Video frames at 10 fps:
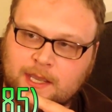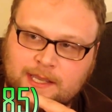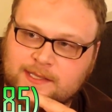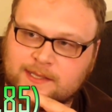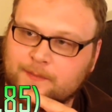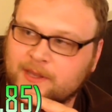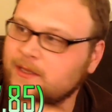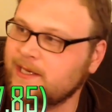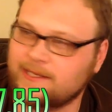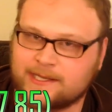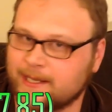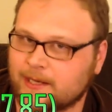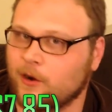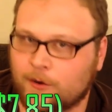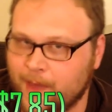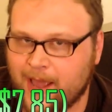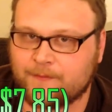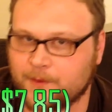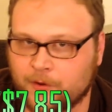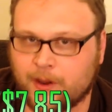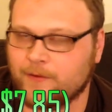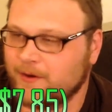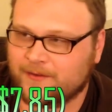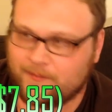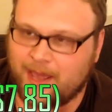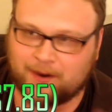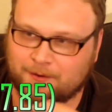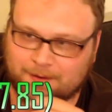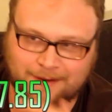His ability to get a card back from your graveyard doesn't matter.